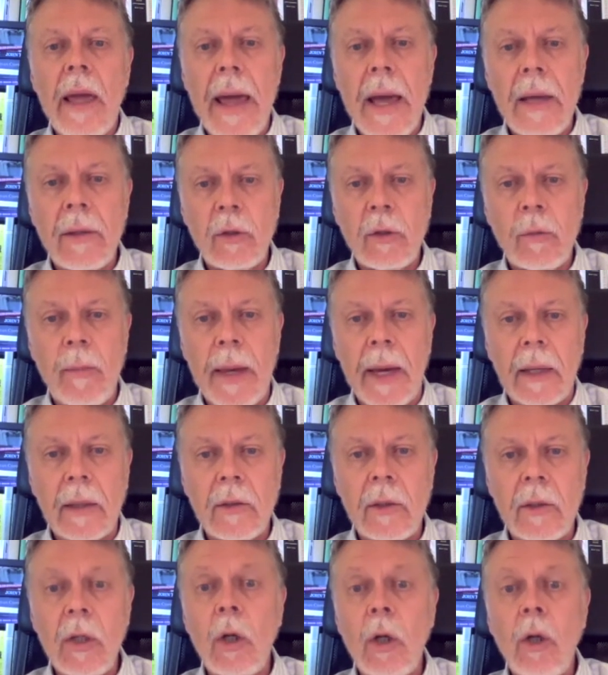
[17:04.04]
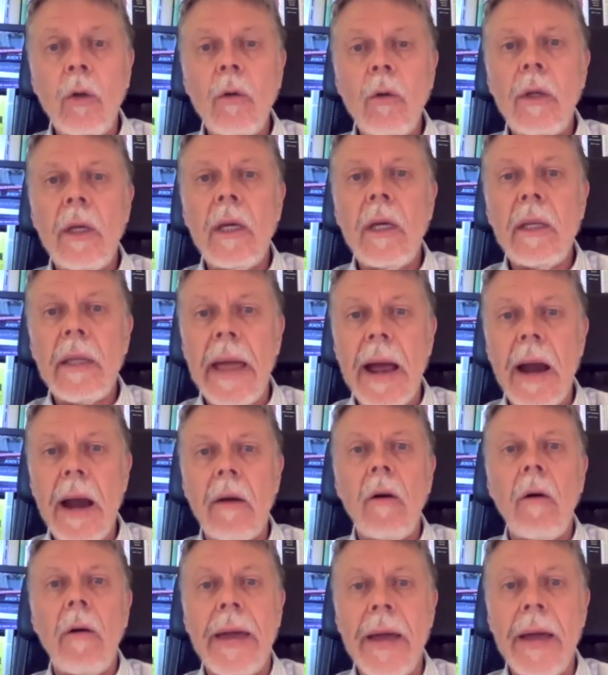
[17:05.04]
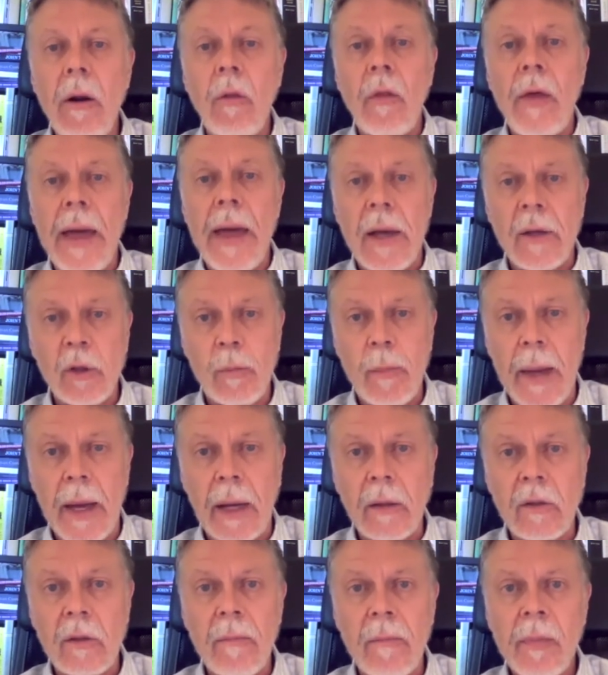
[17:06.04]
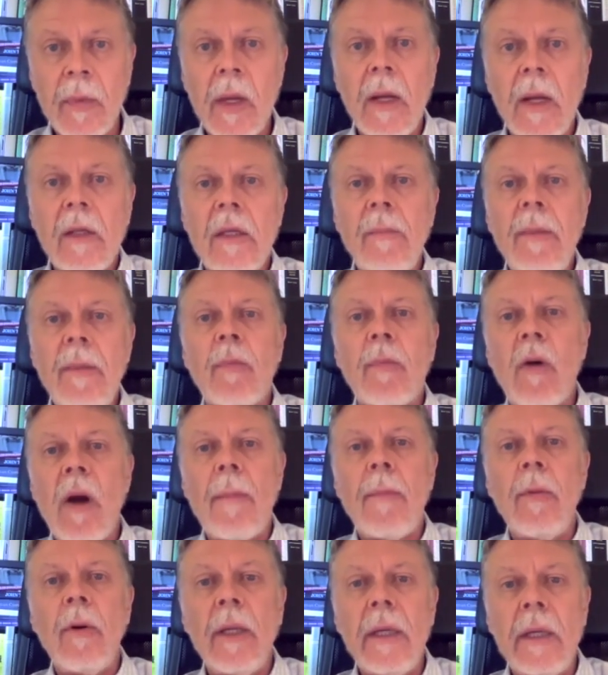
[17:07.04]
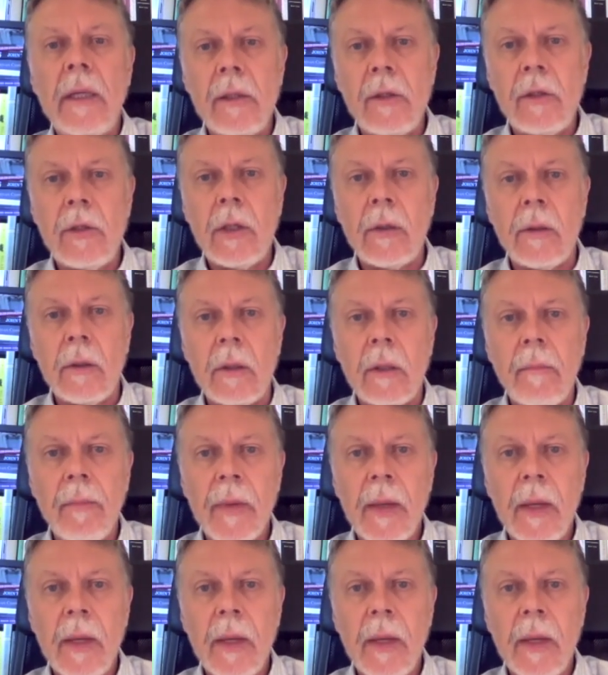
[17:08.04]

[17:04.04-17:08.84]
aspects, including narrow health aspects, to be properly considered.